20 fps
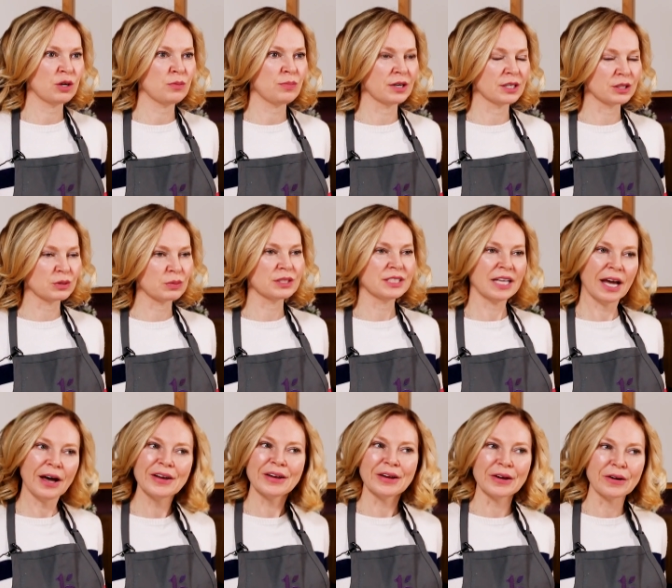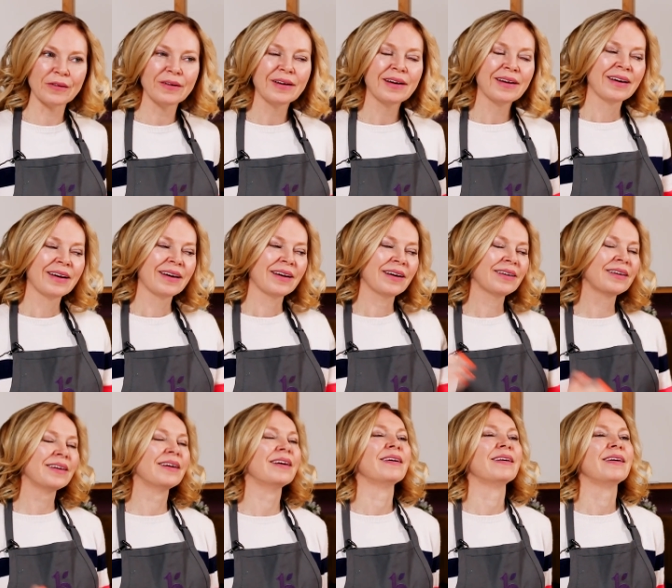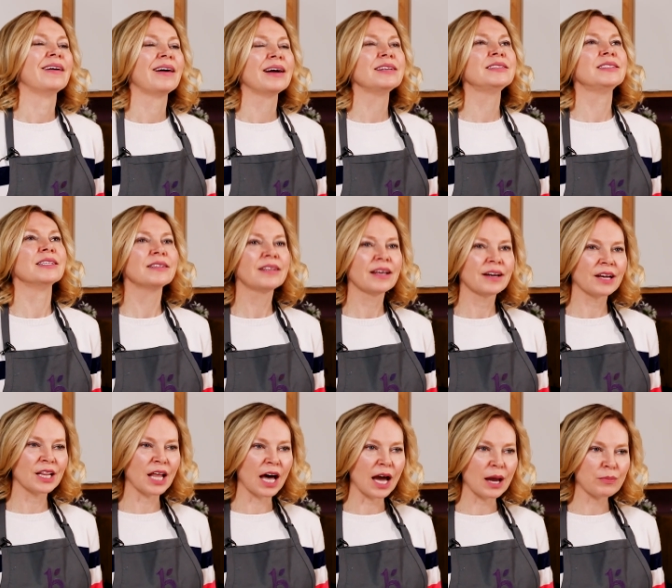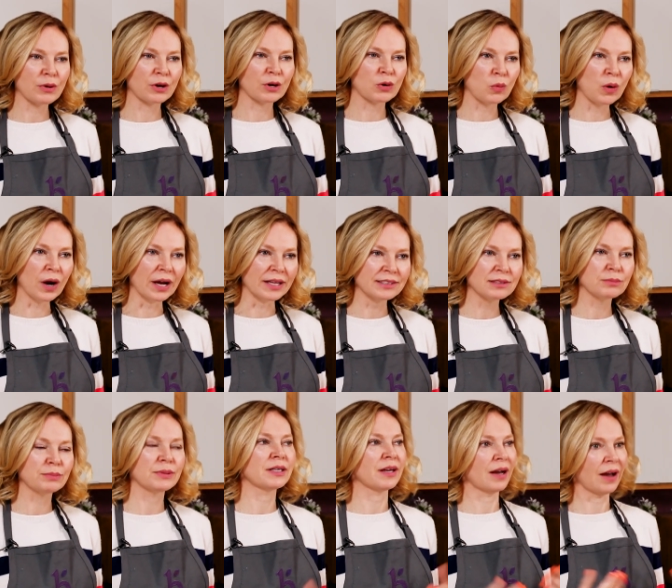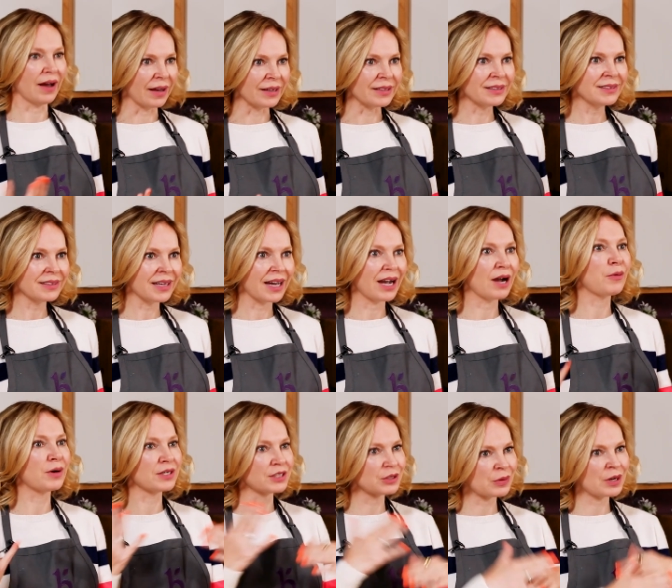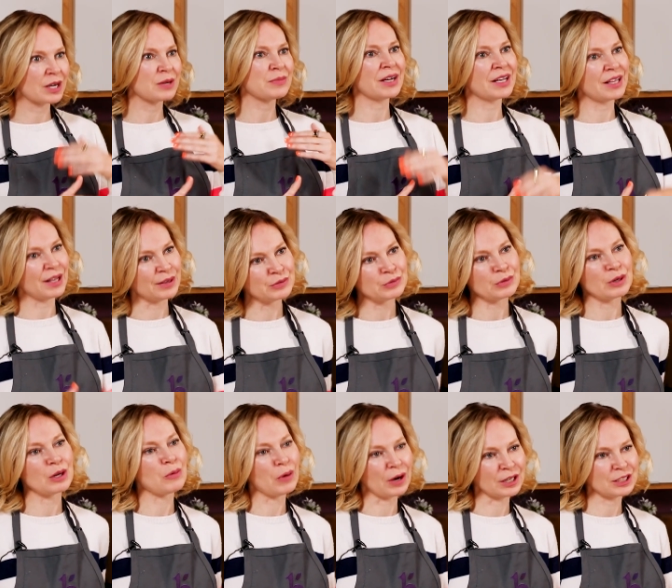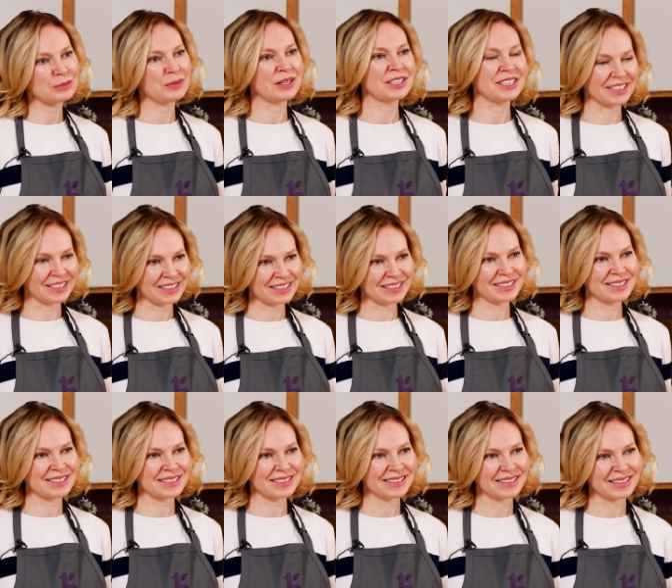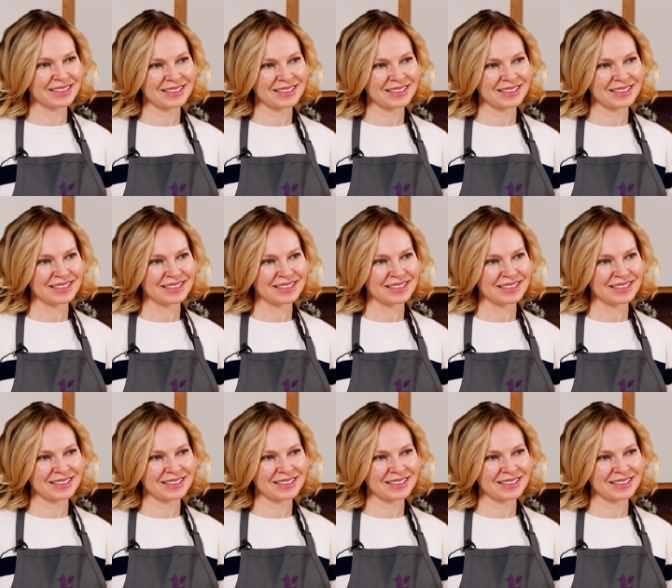soapers will tell you, oh, I did get a lye burn once because I wasn't wearing my gloves when I washed my dishes.